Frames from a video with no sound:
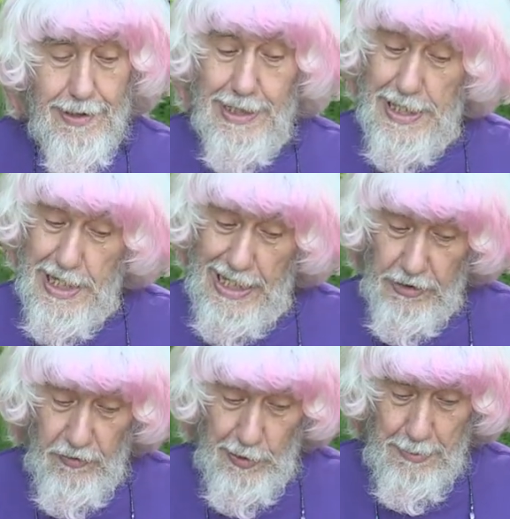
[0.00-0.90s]
They
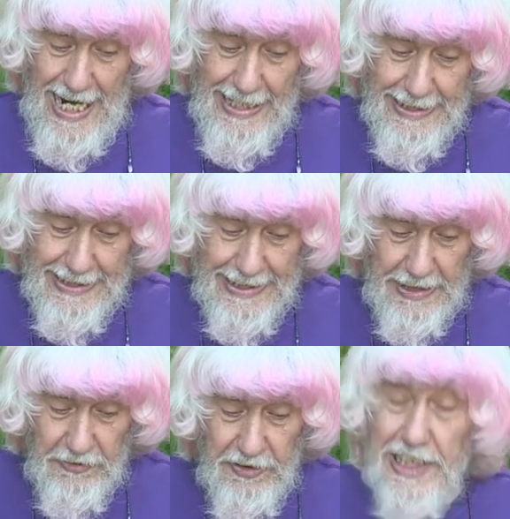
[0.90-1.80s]
dug for maggots
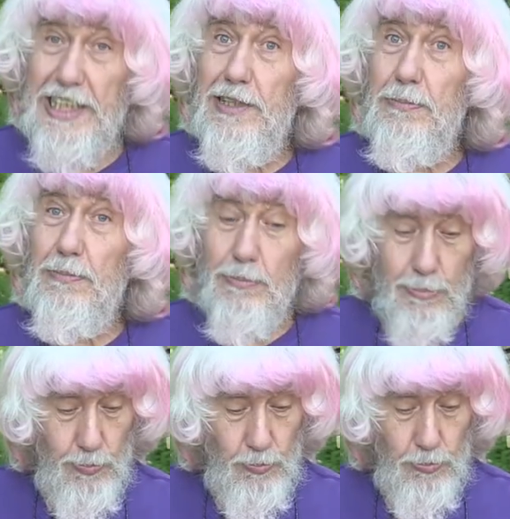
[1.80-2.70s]
in freedom.